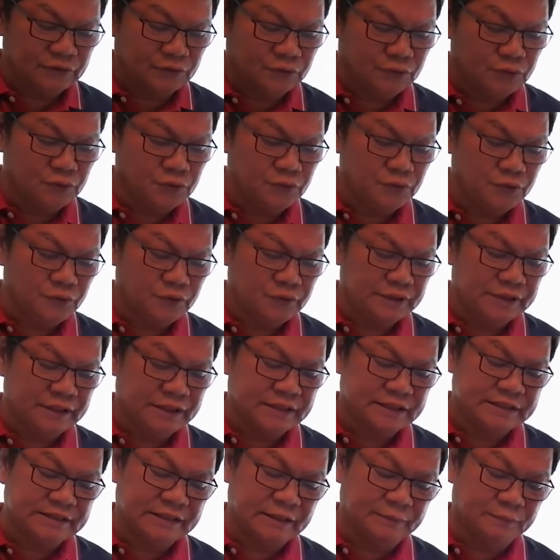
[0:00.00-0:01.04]
who
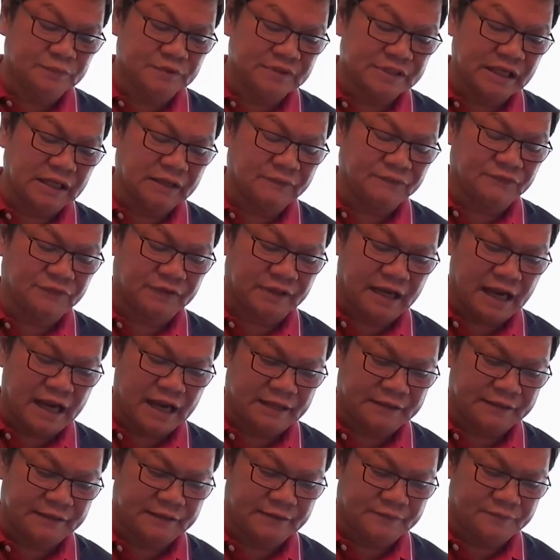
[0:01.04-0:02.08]
is himself
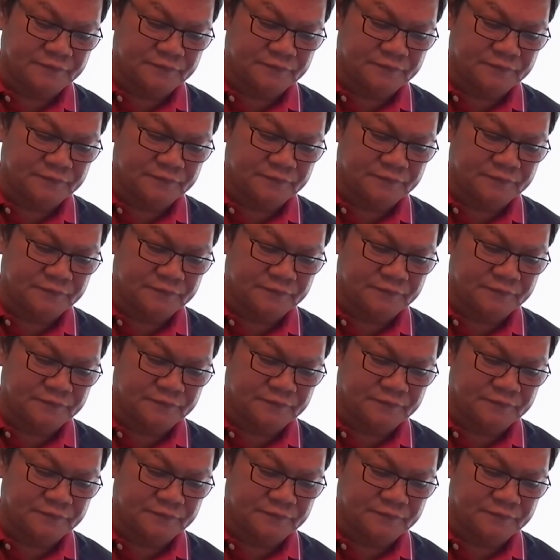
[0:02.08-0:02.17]
God